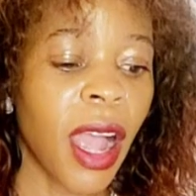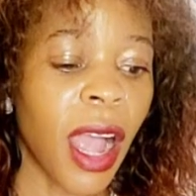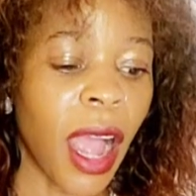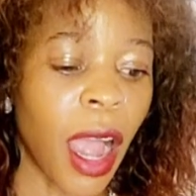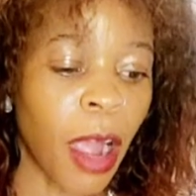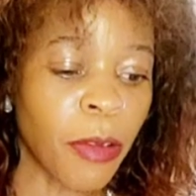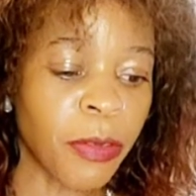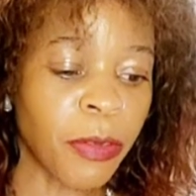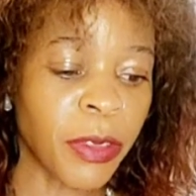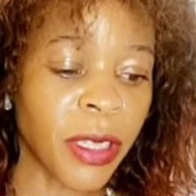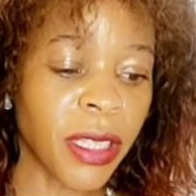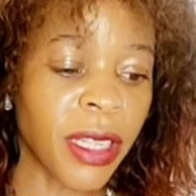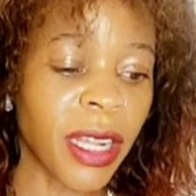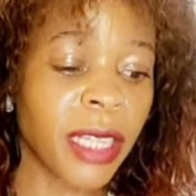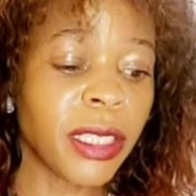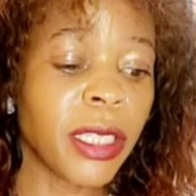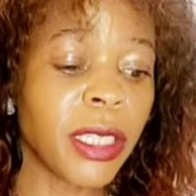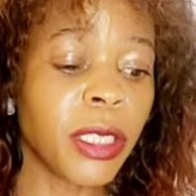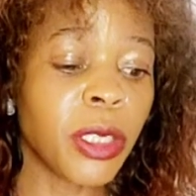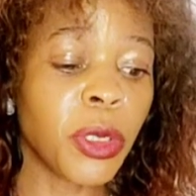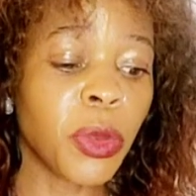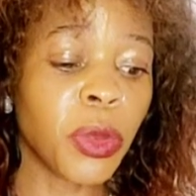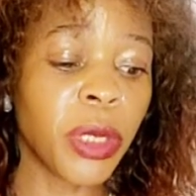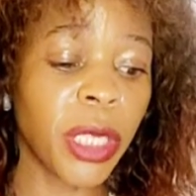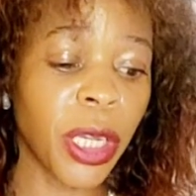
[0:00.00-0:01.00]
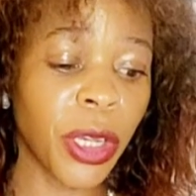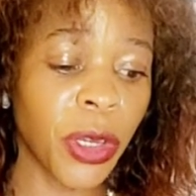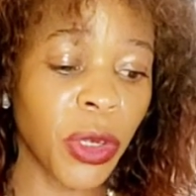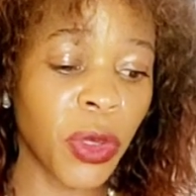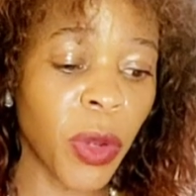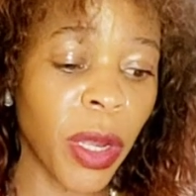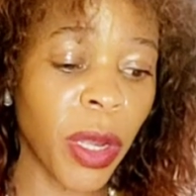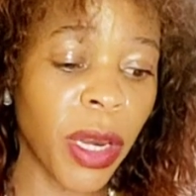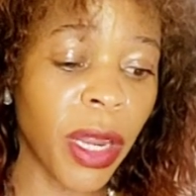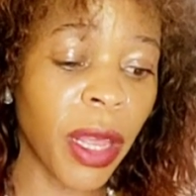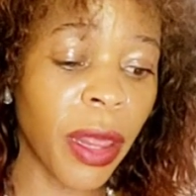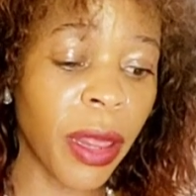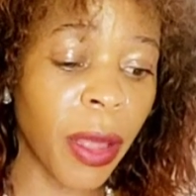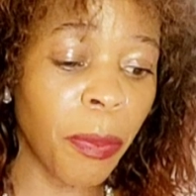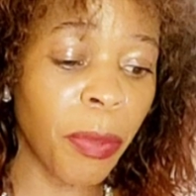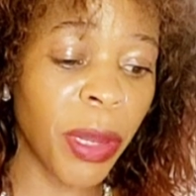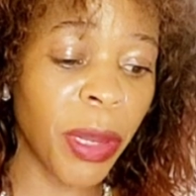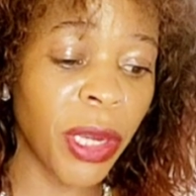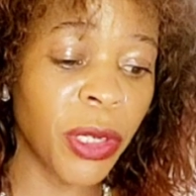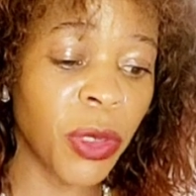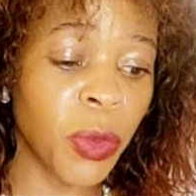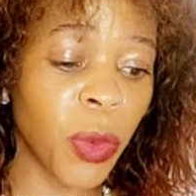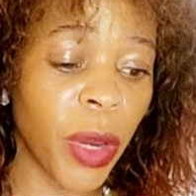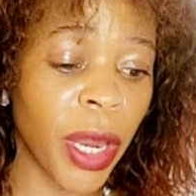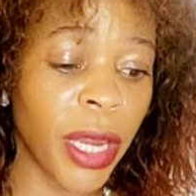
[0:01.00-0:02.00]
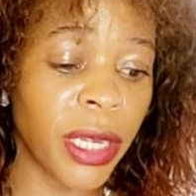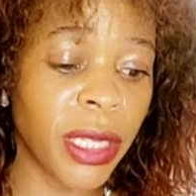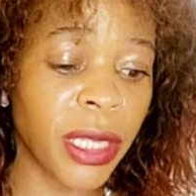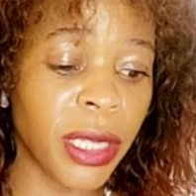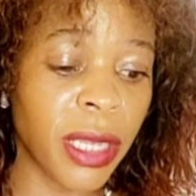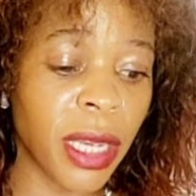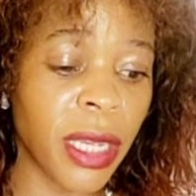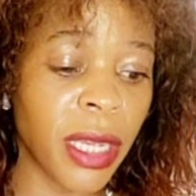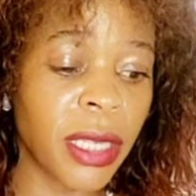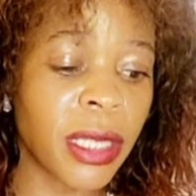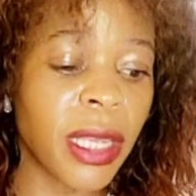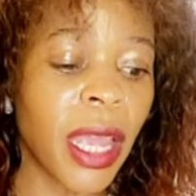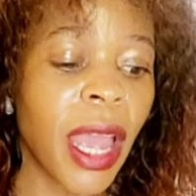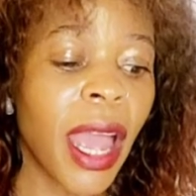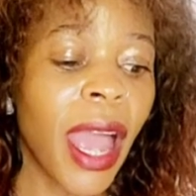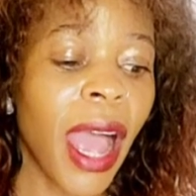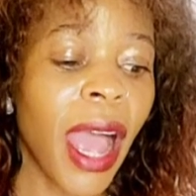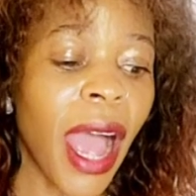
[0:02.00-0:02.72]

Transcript: After that, it will take you to another page where it says